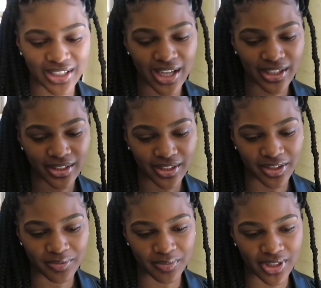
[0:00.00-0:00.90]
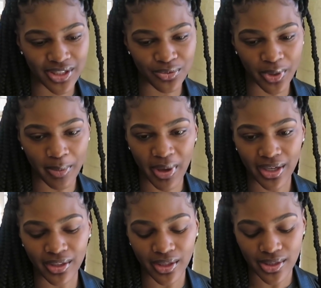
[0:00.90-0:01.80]
like it. It's way
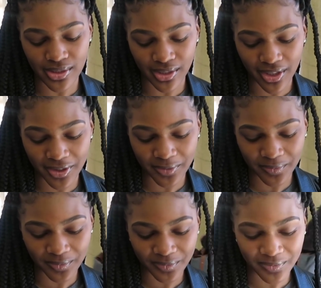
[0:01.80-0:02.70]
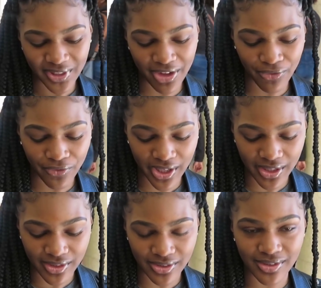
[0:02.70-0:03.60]
better than yesterday. It
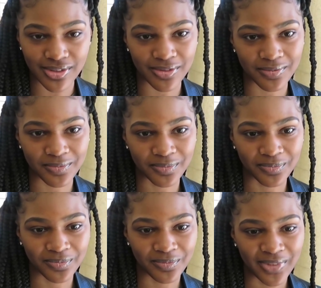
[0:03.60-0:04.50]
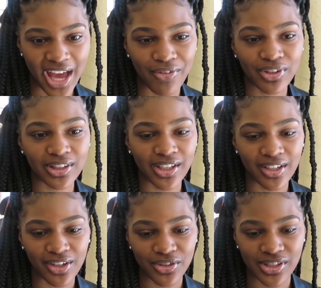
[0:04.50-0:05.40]
fits.
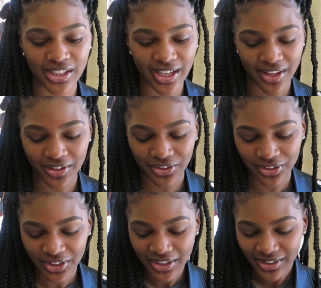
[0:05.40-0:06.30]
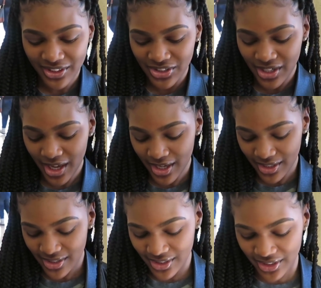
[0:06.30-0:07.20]
Everything goes together. The chain
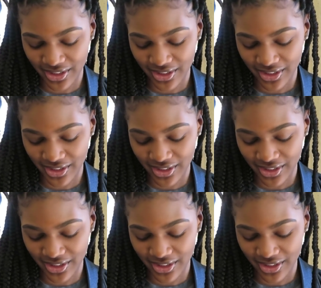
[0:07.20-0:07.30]
is